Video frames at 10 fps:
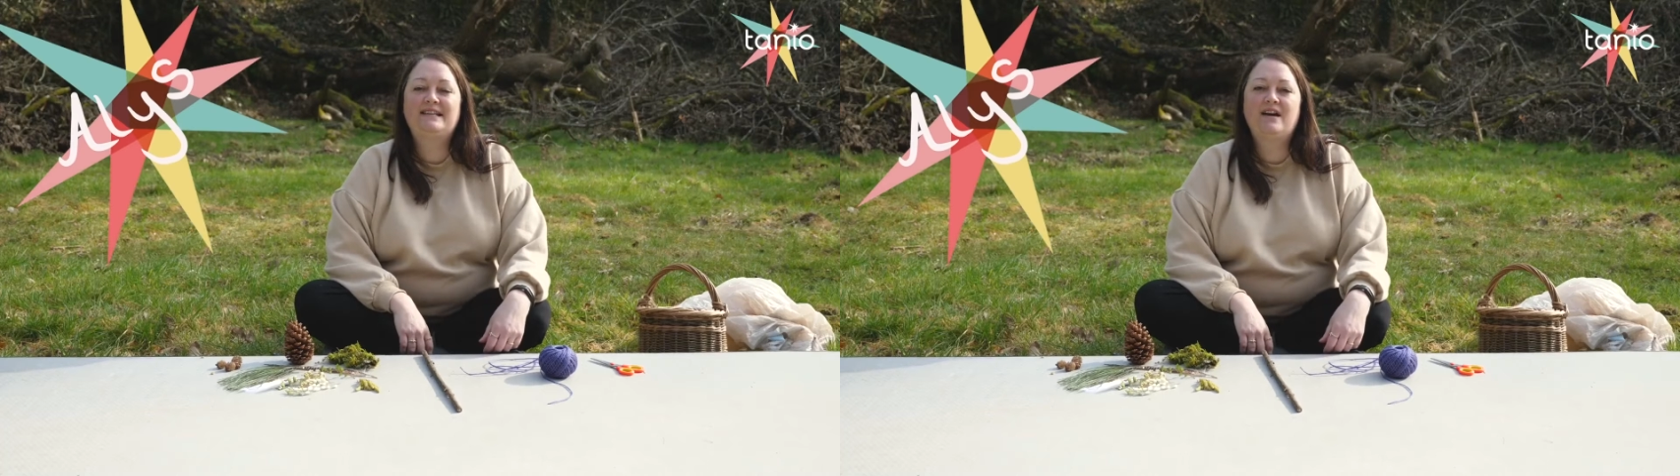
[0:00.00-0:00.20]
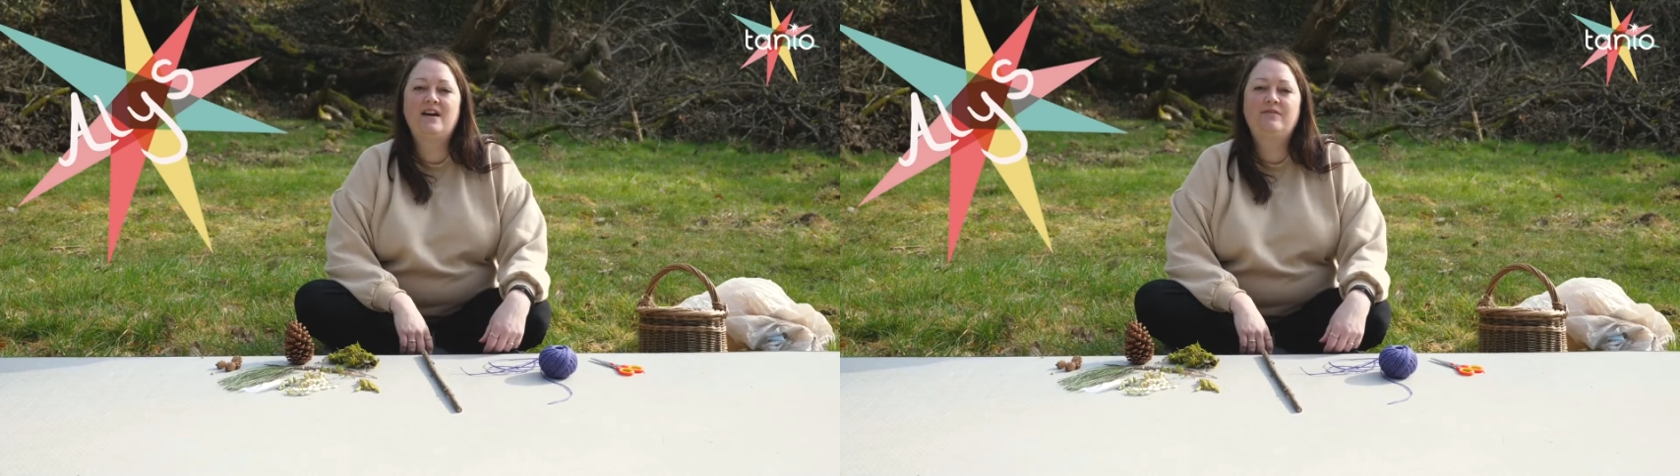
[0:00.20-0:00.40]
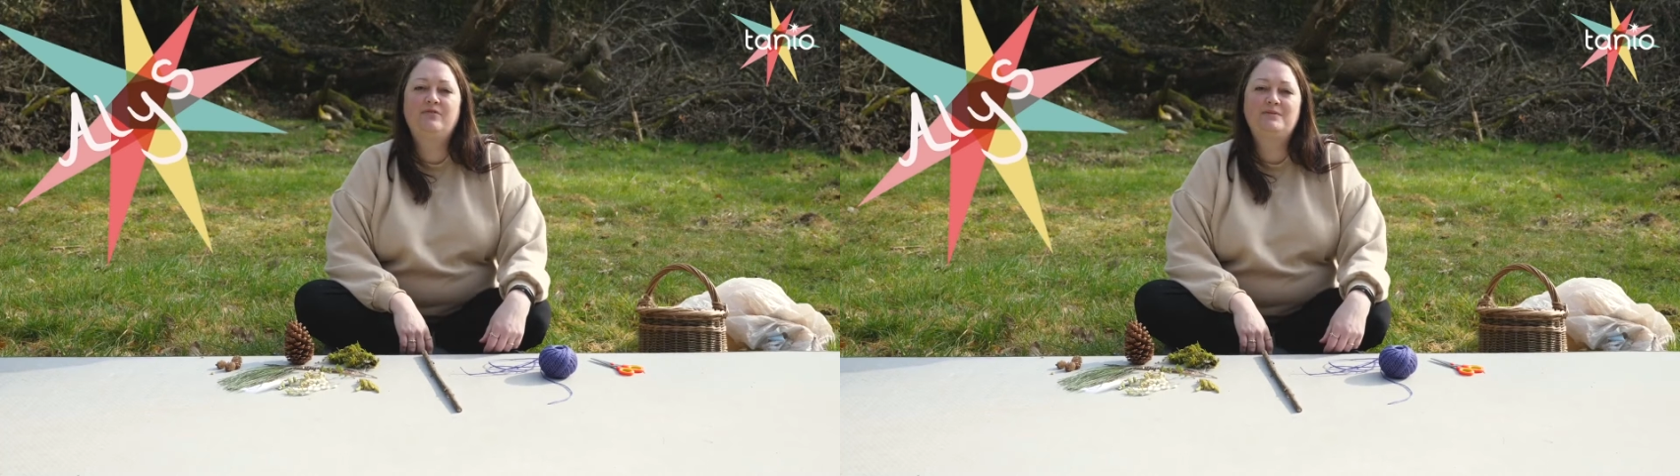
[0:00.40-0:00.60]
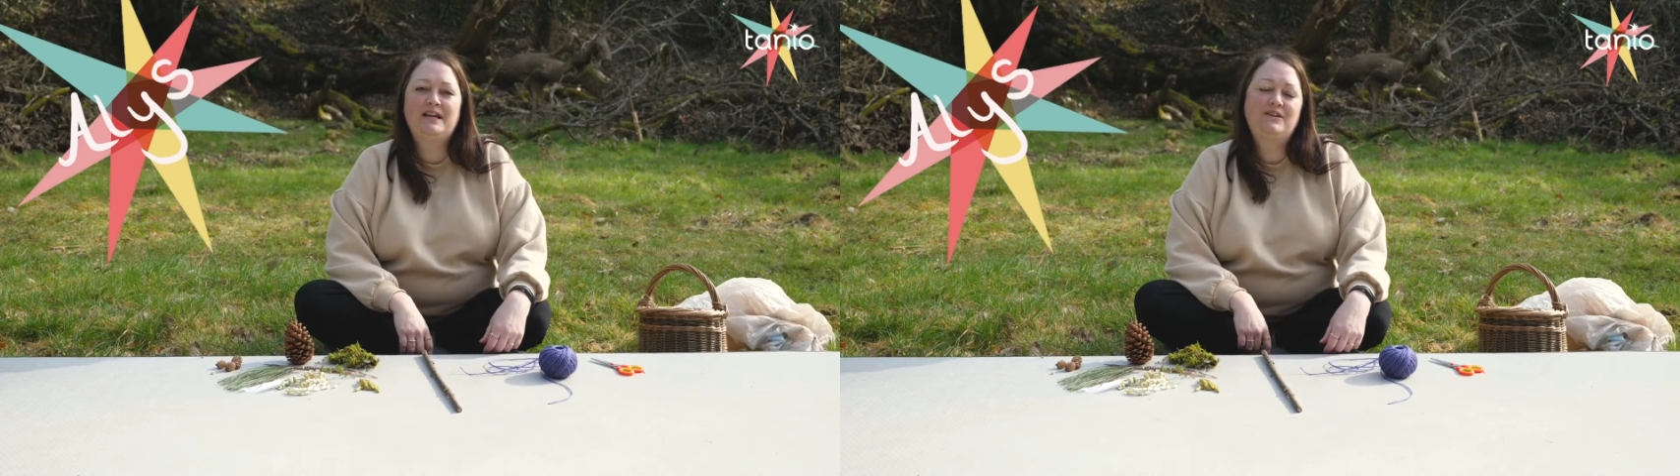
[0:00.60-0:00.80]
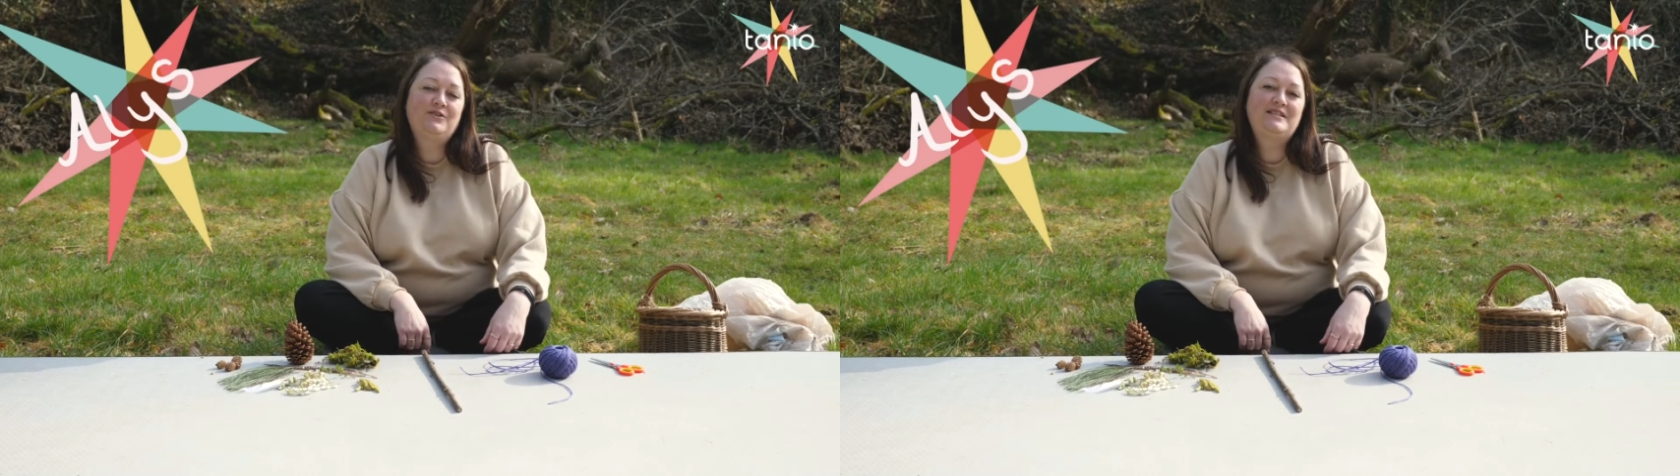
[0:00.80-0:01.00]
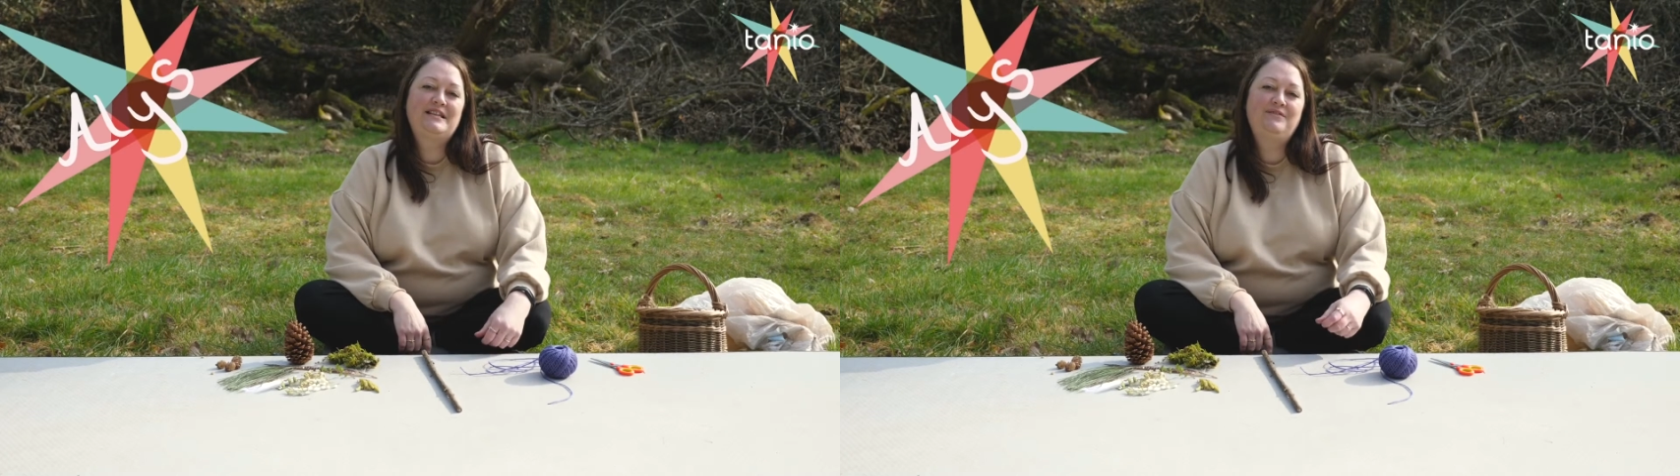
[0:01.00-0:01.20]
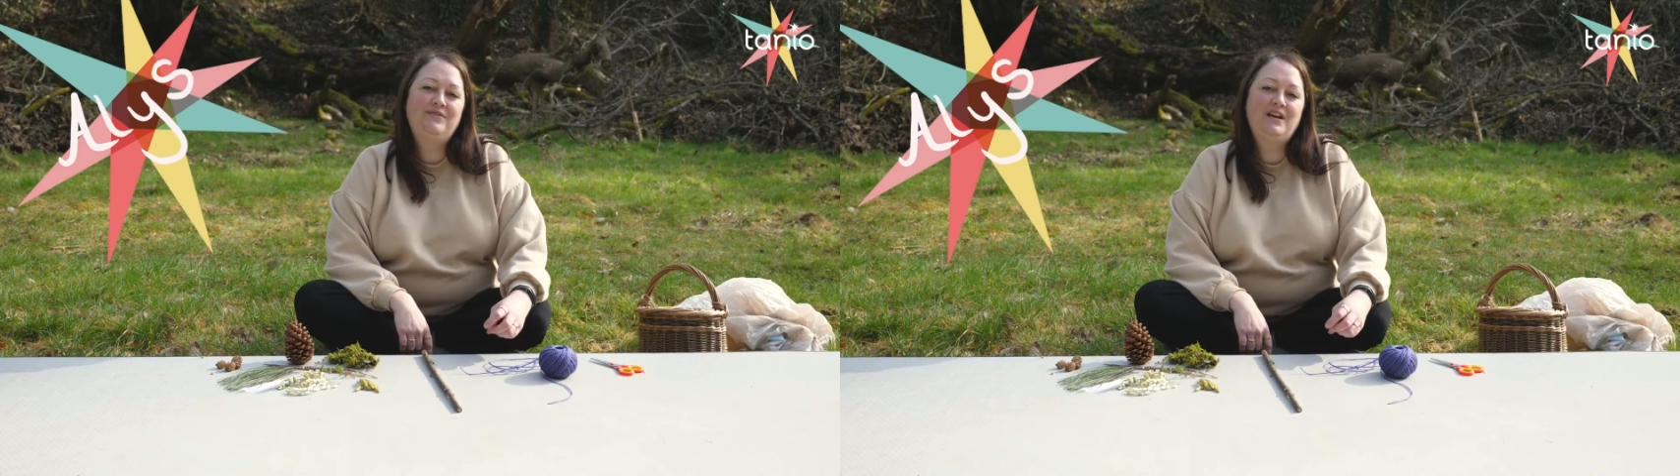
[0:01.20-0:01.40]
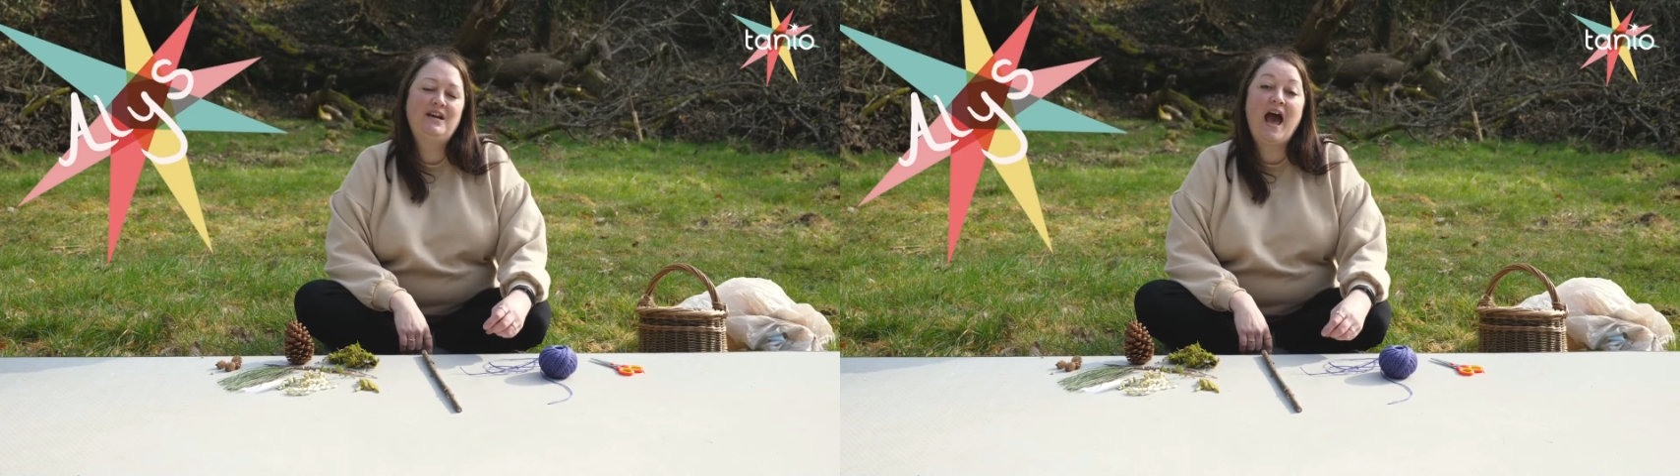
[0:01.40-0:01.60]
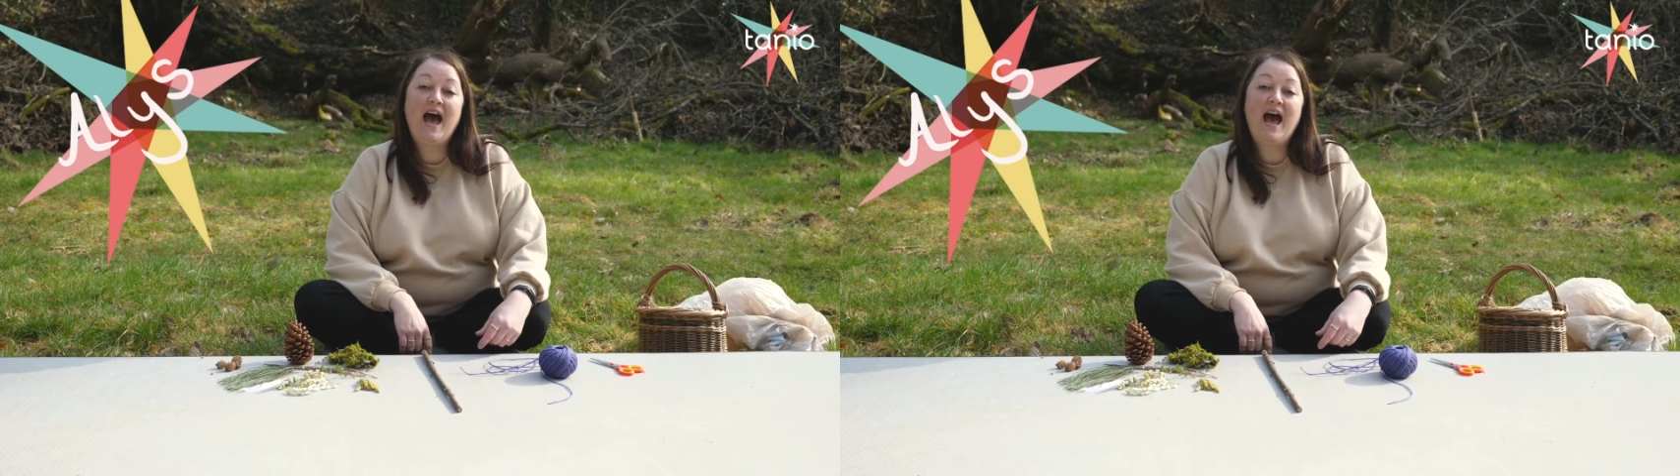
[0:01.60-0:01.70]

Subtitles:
here from Tanio TV,